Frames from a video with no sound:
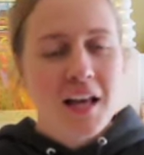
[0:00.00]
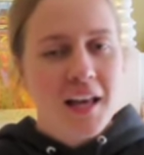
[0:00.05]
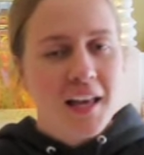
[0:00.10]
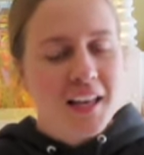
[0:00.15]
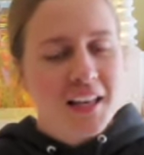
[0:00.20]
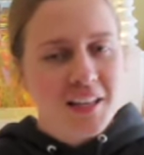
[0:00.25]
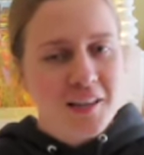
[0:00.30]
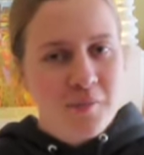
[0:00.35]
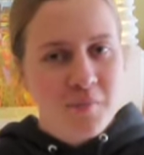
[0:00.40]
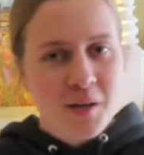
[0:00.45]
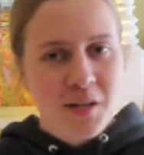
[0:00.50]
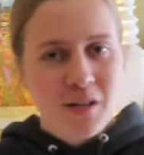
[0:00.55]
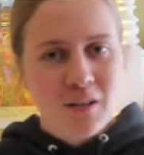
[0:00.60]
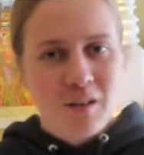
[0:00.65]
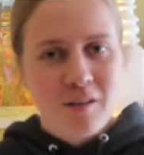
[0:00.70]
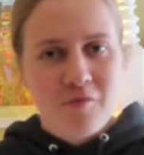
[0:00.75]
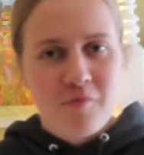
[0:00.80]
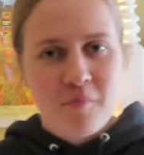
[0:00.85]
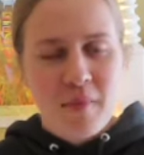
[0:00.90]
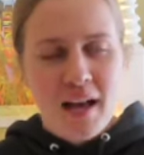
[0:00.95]
in the middle
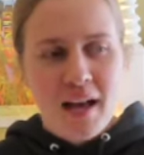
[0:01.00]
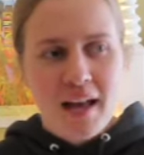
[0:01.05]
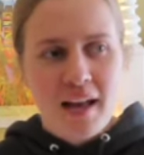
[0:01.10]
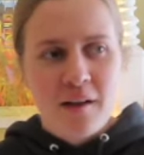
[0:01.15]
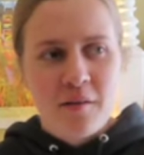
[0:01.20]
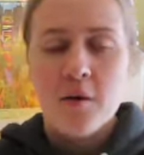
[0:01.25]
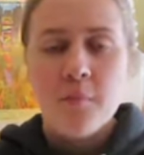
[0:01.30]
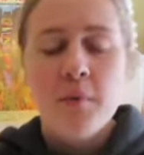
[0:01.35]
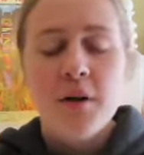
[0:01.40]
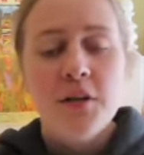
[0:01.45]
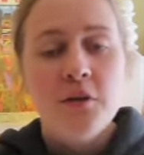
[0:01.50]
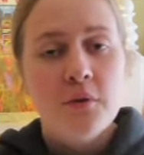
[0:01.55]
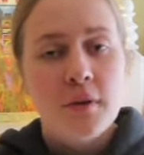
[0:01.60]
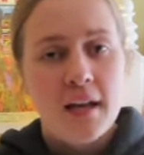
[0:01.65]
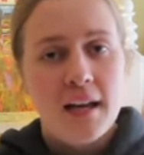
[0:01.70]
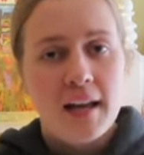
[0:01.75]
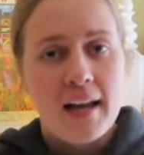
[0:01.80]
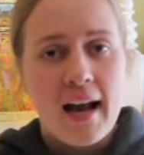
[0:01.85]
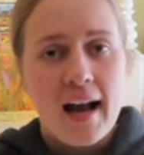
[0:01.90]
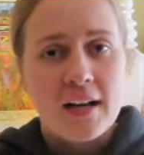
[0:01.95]
of May, but you
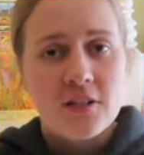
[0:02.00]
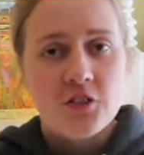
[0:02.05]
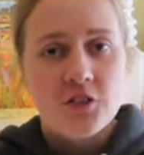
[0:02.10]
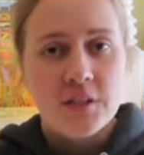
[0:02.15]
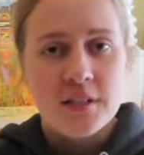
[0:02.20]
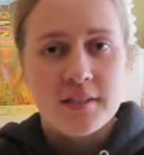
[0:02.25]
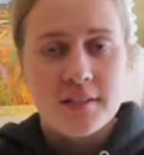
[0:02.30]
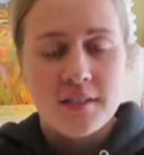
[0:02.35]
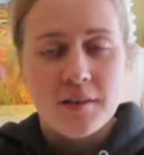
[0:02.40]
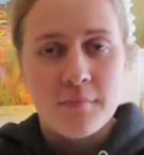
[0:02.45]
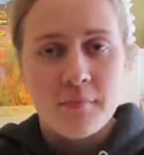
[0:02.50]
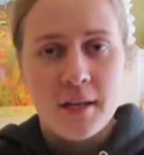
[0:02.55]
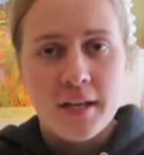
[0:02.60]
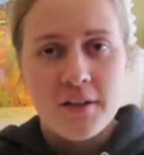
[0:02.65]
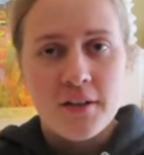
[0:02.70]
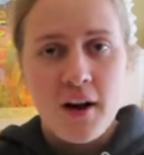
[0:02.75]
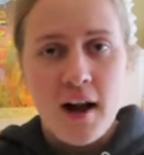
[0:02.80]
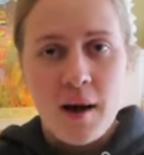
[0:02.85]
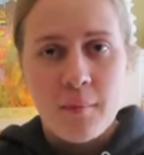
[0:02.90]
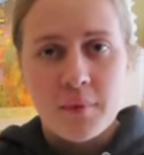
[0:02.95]
can't actually submit
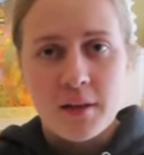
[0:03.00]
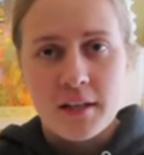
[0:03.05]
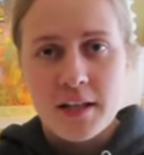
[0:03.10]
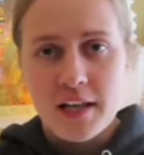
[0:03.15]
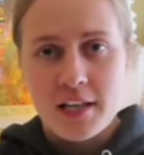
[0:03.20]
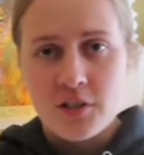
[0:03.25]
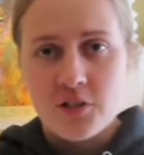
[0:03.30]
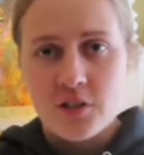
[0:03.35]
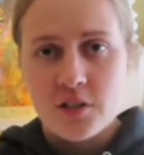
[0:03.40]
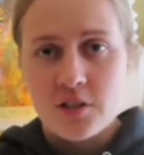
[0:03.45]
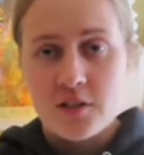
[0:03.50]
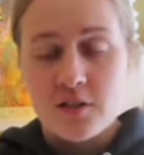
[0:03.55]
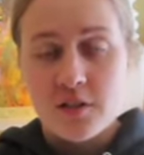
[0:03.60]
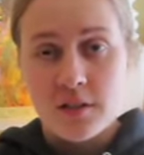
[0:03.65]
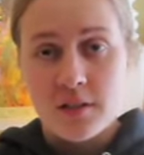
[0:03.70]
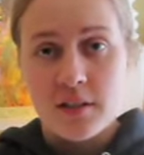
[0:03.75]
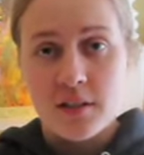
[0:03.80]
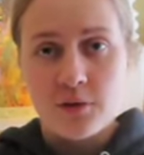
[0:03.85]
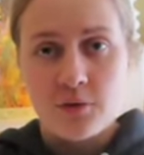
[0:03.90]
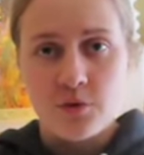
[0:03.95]
your application to
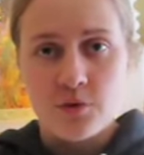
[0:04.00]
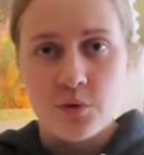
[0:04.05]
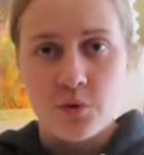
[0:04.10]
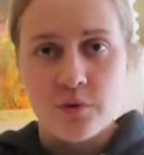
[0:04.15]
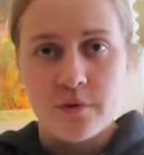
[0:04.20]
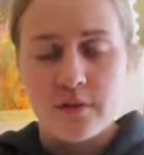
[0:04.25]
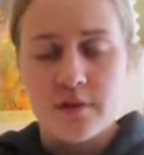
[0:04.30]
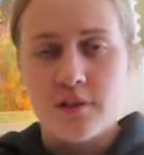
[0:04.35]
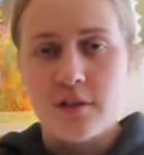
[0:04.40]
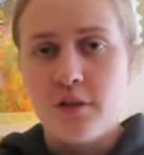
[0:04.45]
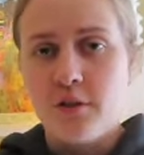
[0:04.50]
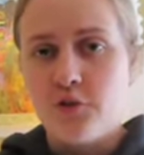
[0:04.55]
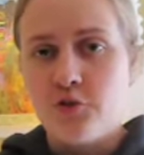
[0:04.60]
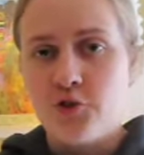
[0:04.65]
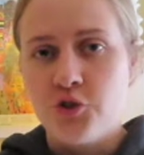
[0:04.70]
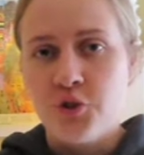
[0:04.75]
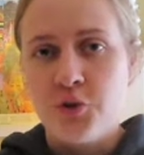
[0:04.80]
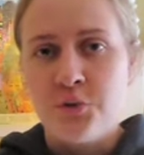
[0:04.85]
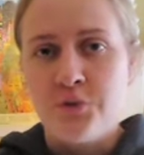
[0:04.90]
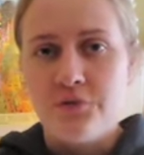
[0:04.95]
dental schools until
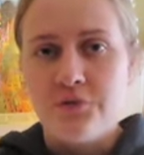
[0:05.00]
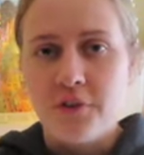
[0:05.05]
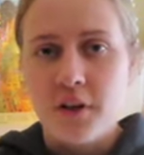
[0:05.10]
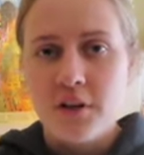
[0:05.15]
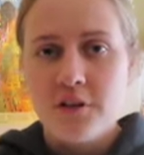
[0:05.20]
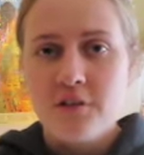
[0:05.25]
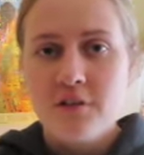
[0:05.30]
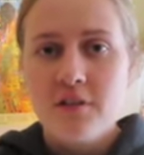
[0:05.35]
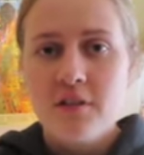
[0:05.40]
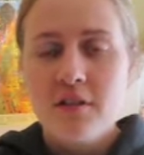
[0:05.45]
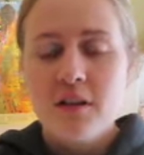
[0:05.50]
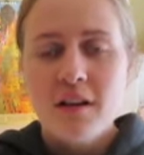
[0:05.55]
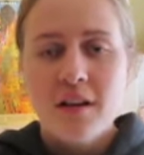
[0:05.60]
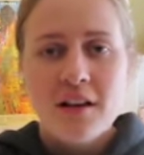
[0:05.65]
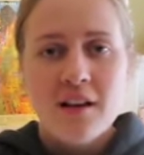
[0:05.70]
June 1st.